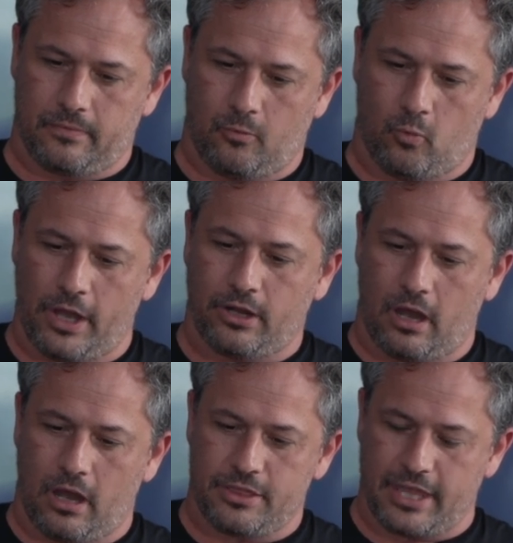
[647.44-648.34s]
what
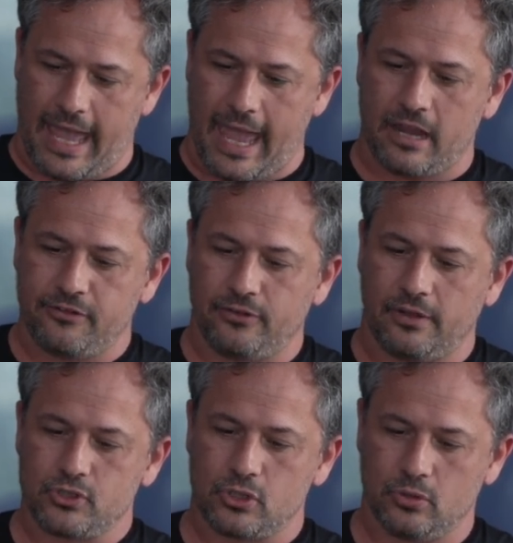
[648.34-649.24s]
are the handful
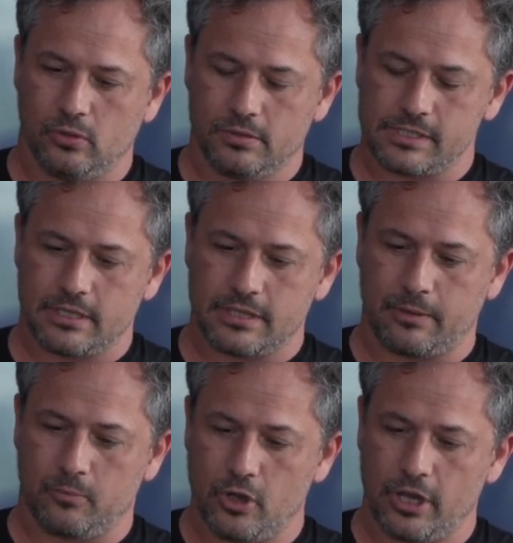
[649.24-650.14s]
of tools
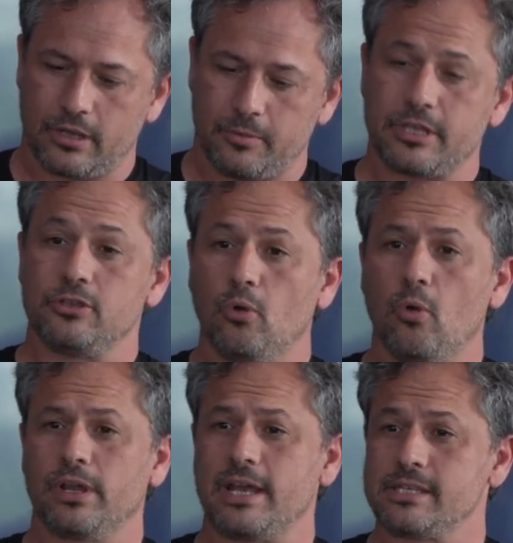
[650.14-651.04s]
that work within your
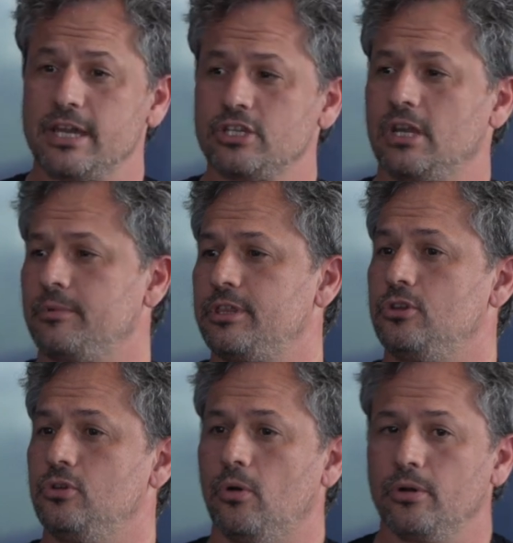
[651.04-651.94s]
organization and within
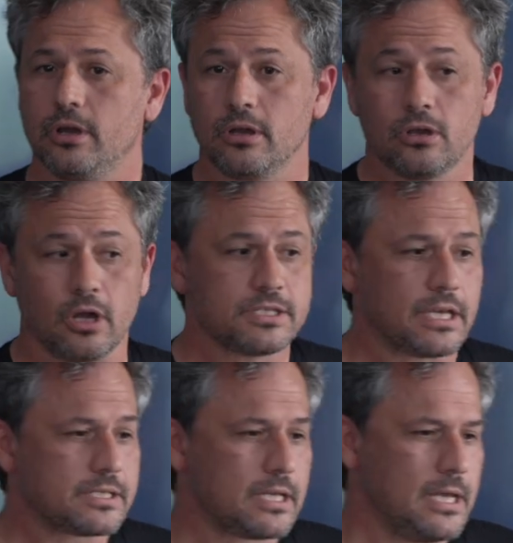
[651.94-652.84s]
your
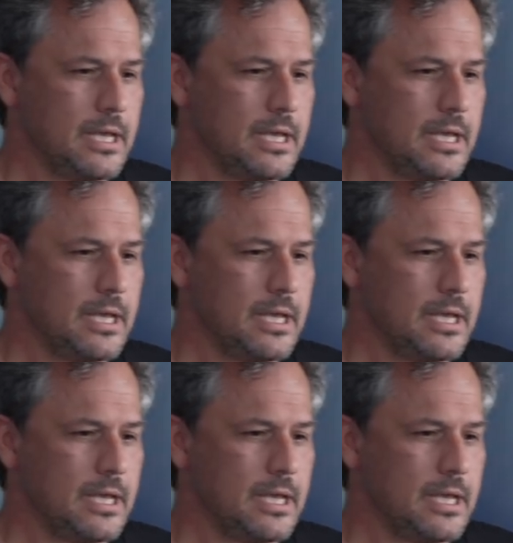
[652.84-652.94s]
context.